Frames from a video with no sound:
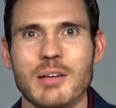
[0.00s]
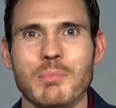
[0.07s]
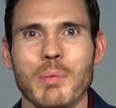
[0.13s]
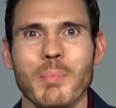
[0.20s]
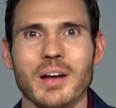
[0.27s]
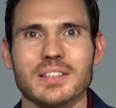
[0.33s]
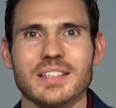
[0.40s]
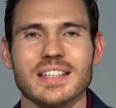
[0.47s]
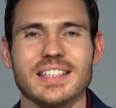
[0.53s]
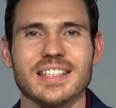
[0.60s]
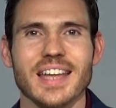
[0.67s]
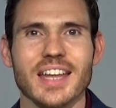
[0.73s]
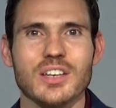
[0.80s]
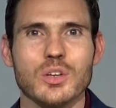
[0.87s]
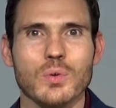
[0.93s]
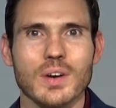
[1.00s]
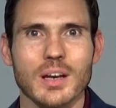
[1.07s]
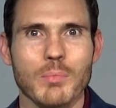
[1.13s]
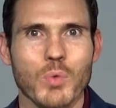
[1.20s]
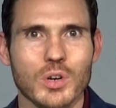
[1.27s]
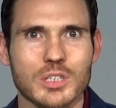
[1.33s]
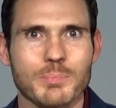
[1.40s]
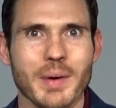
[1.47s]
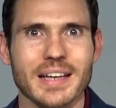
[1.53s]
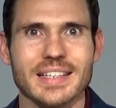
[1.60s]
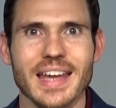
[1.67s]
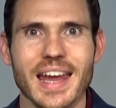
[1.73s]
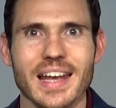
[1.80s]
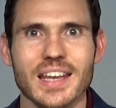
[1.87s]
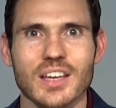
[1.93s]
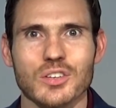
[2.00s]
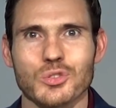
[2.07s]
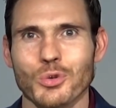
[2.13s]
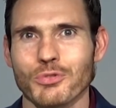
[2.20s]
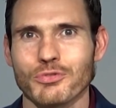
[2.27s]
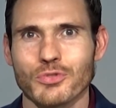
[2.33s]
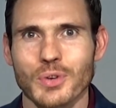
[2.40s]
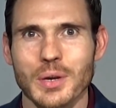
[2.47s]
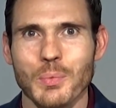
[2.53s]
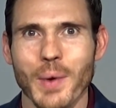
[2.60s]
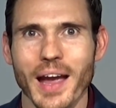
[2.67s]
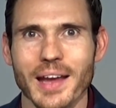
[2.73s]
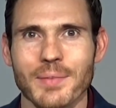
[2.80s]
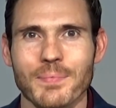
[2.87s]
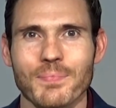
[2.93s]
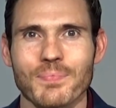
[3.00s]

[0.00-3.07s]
but must instead do it in a more spontaneous or free way.